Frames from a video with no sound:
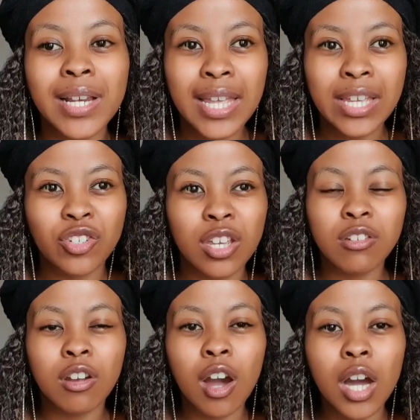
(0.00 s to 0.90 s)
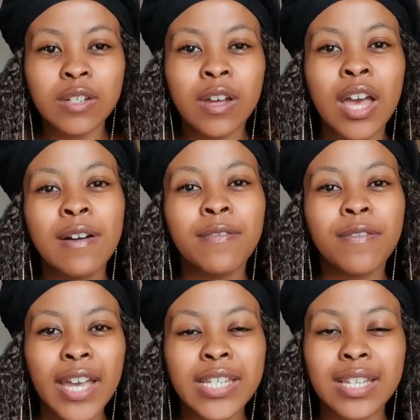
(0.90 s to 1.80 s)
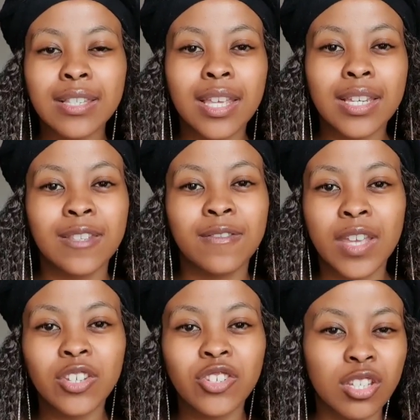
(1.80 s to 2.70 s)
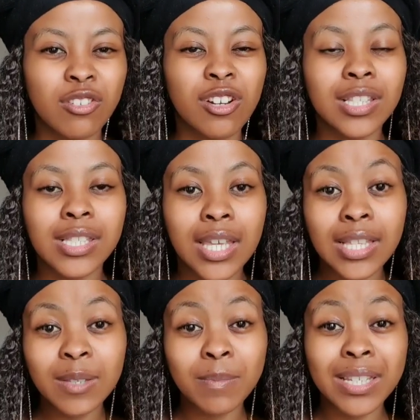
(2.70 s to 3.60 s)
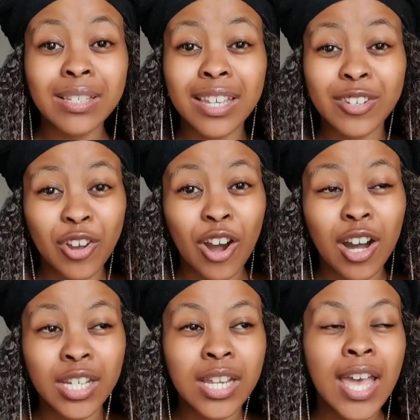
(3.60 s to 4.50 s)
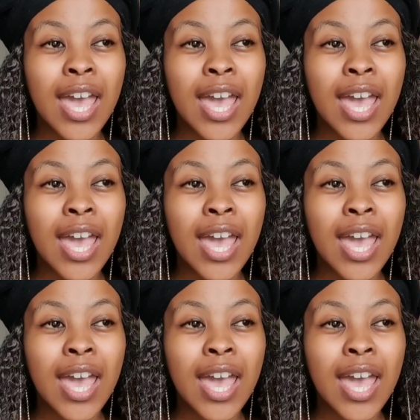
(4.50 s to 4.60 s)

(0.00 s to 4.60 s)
pleasure in God, finding satisfaction, contentment in God,